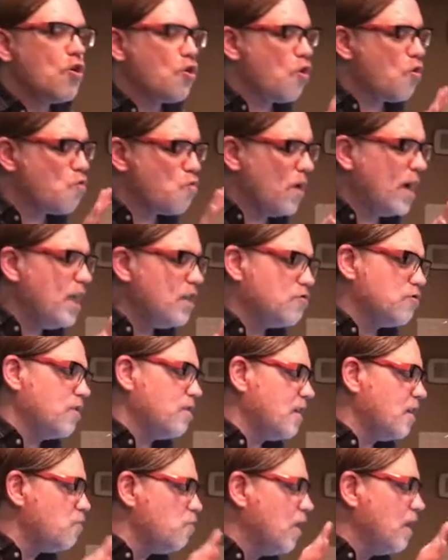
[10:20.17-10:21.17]

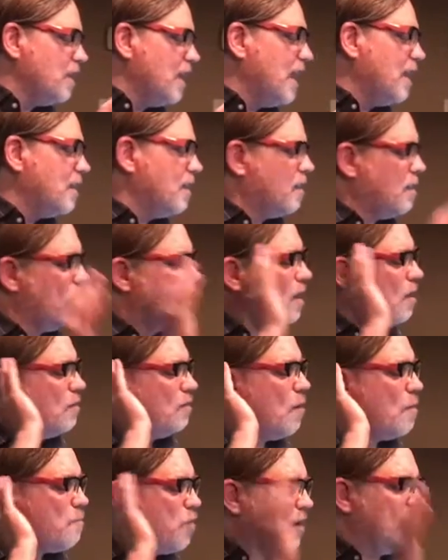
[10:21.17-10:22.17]
courageous and relentless
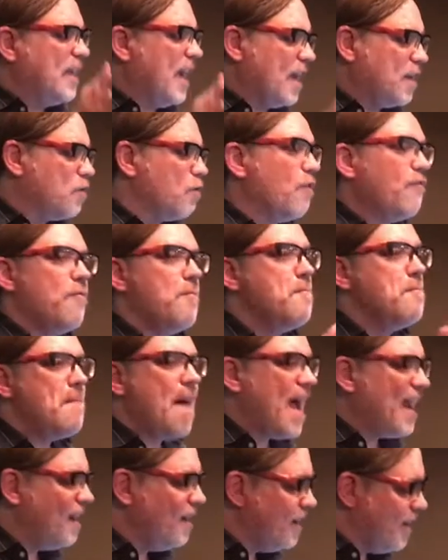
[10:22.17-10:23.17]
protector of
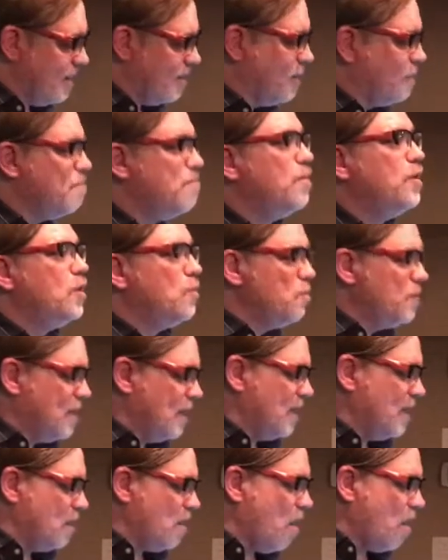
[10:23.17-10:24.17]
madness, beauty,
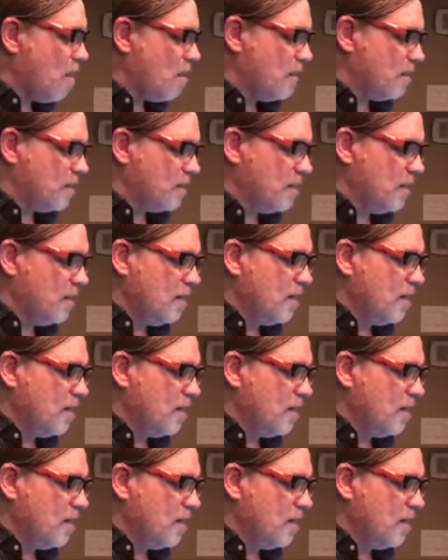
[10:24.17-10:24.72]
and art.